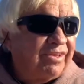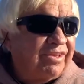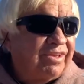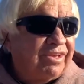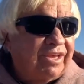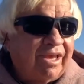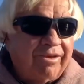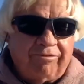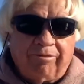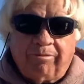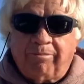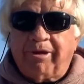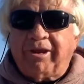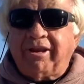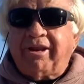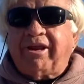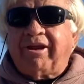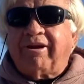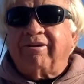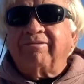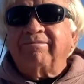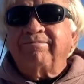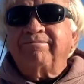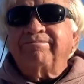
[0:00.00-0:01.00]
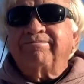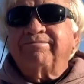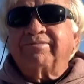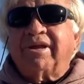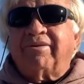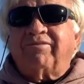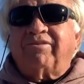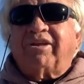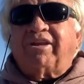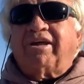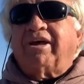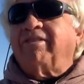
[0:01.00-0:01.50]
Have you been there?
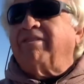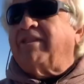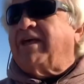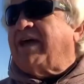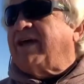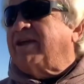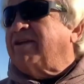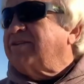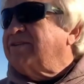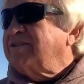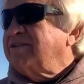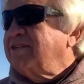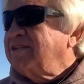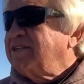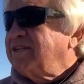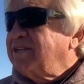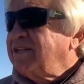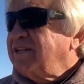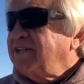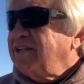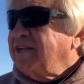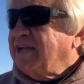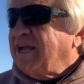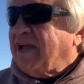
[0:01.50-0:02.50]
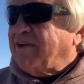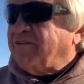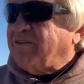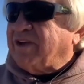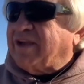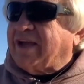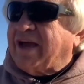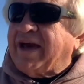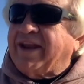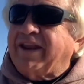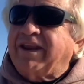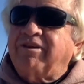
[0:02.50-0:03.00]
Have you done that? Have you
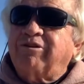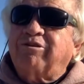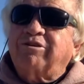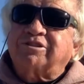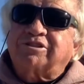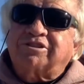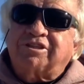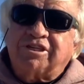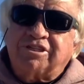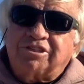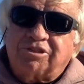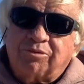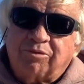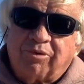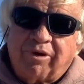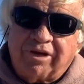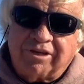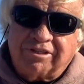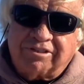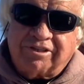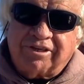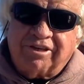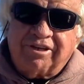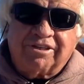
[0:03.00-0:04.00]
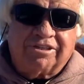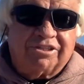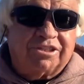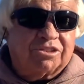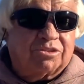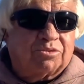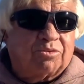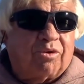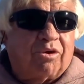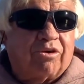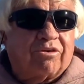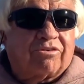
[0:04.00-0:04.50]
got into a situation and
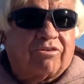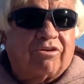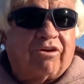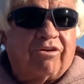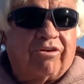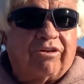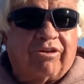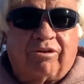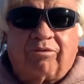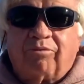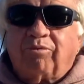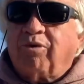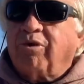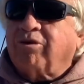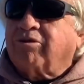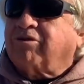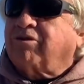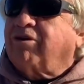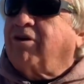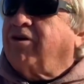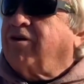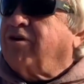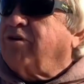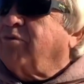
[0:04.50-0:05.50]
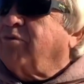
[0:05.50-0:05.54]
just worked on it and worked on it and